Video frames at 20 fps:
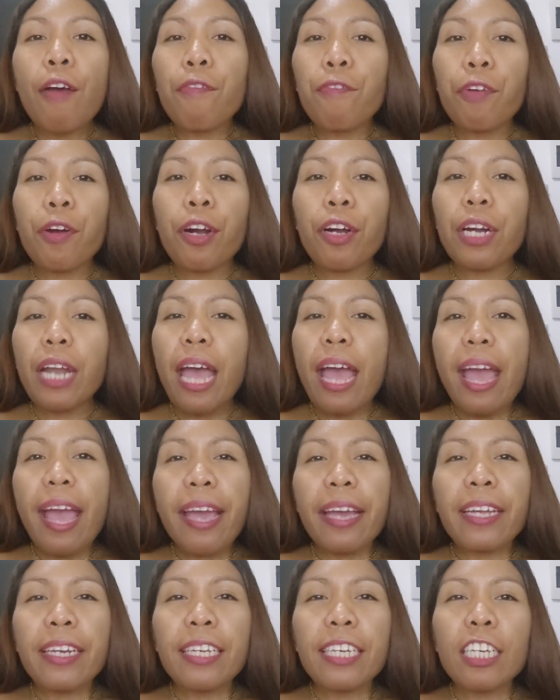for
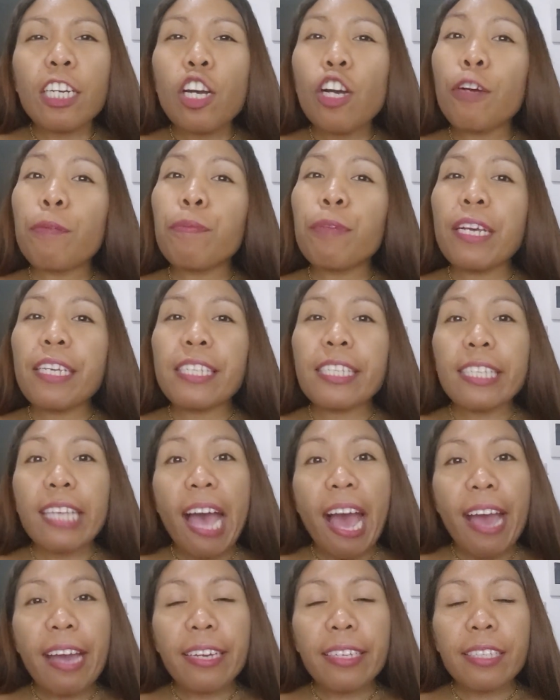any of the
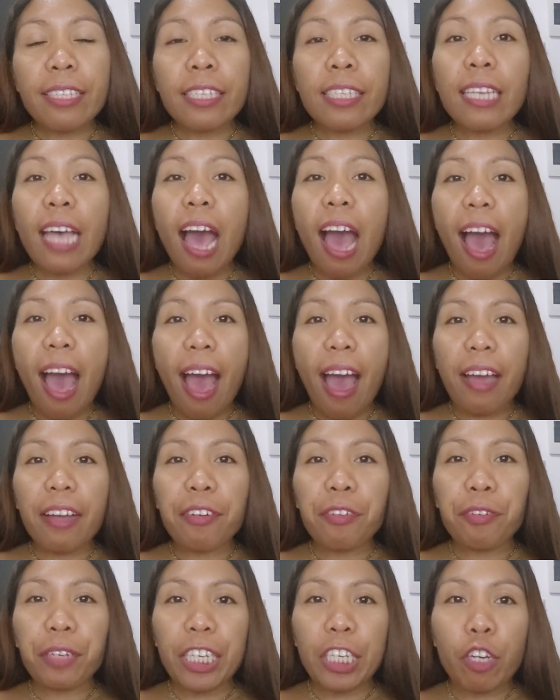sites
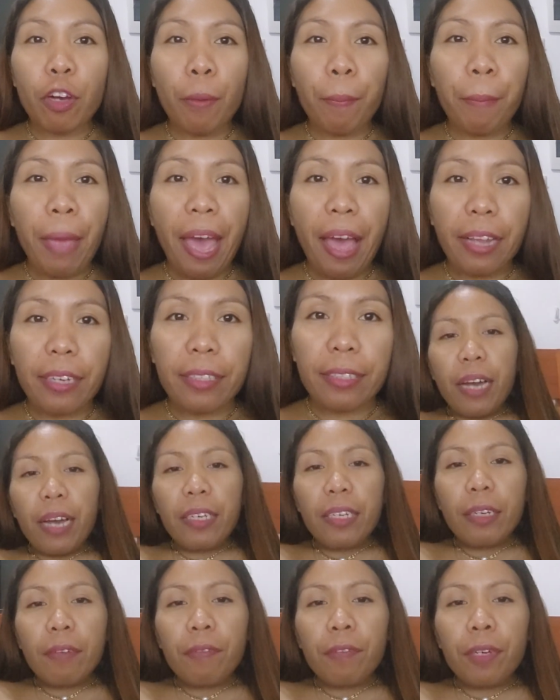I recommend.
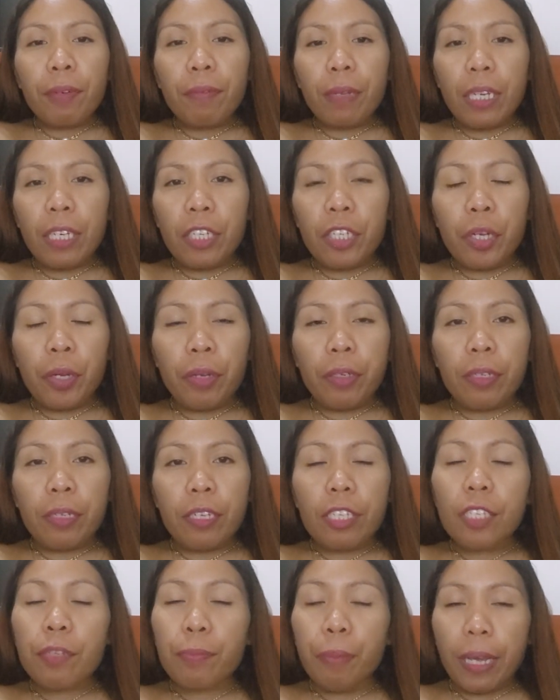My information
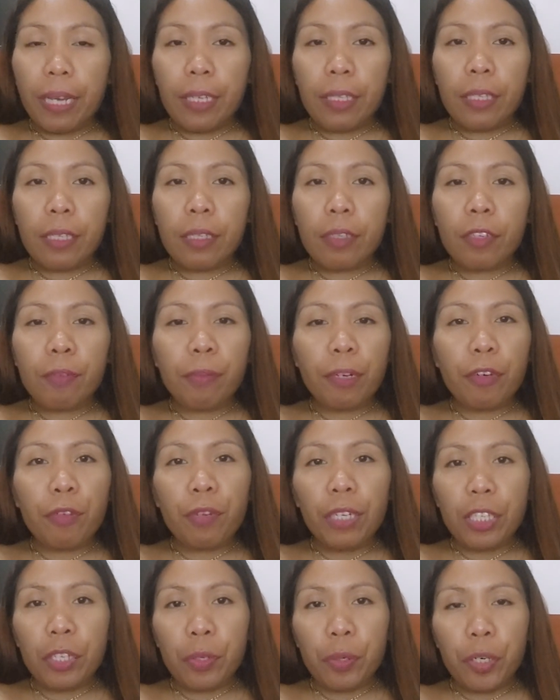is based in my
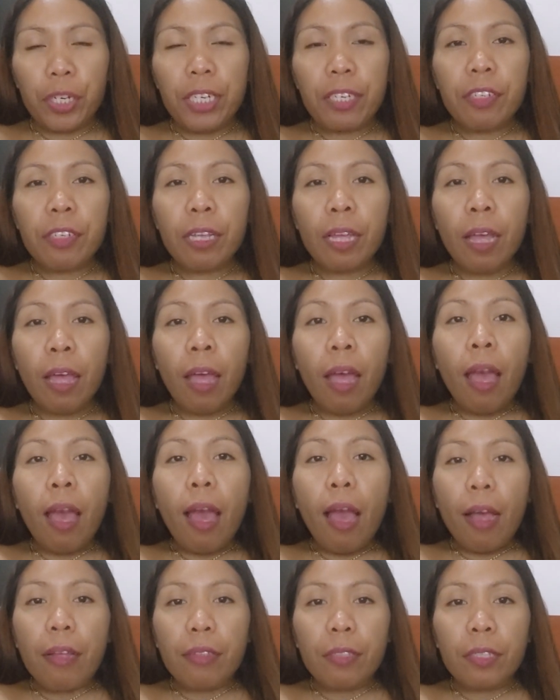research
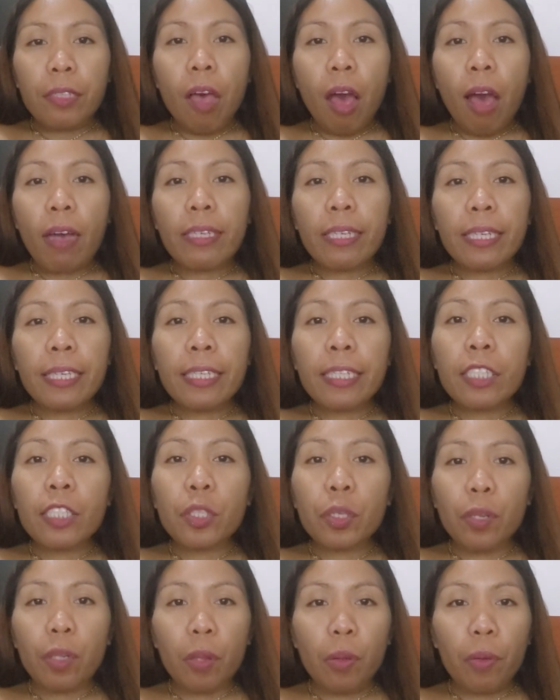and talking
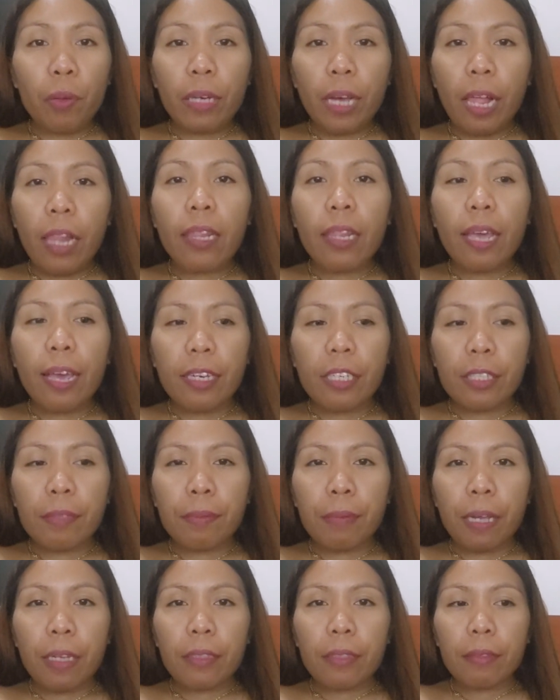to local
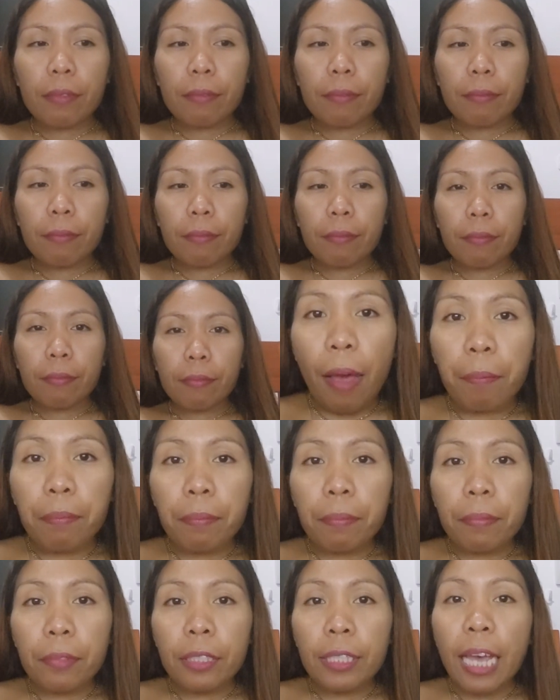experts and
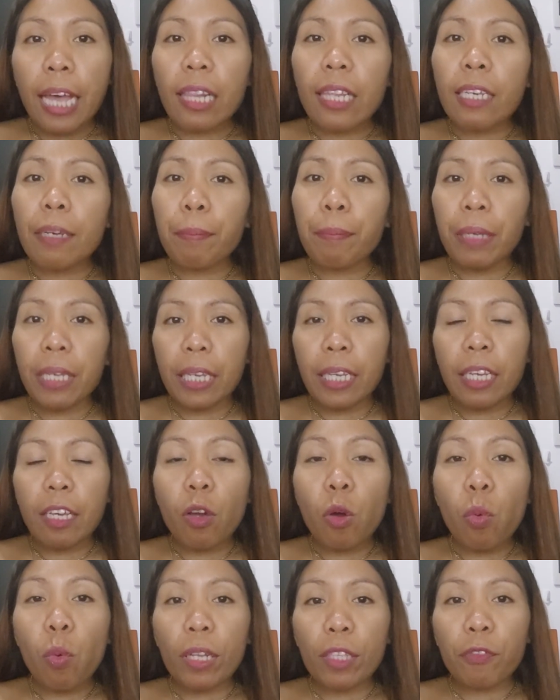them telling me
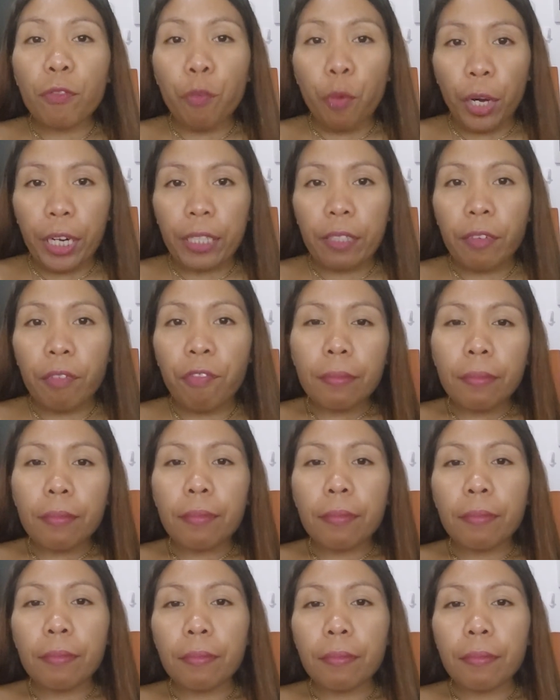what worked
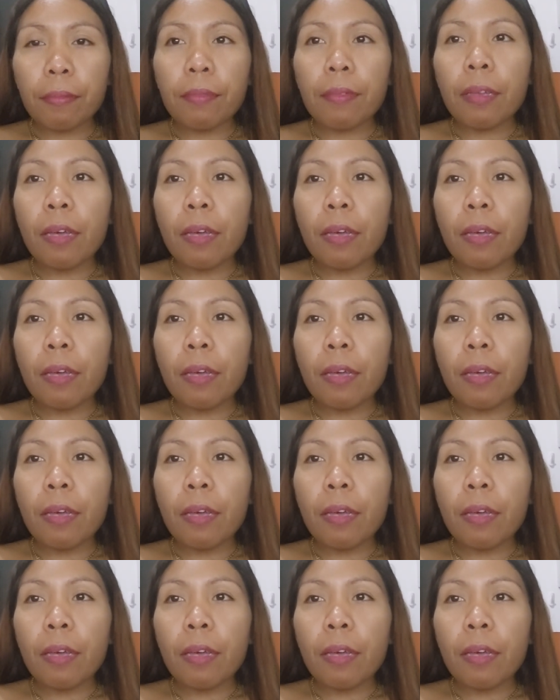for them